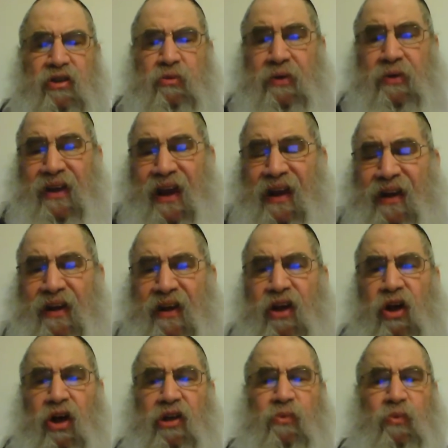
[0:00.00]
As we again nigi
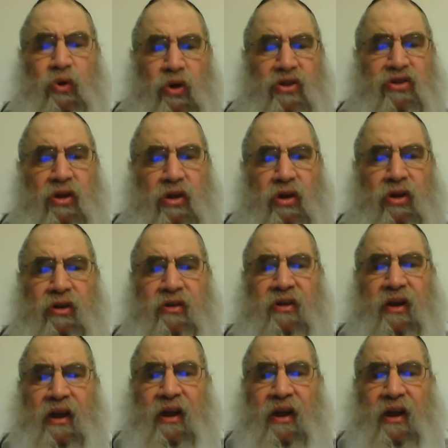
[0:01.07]
adam, we also learned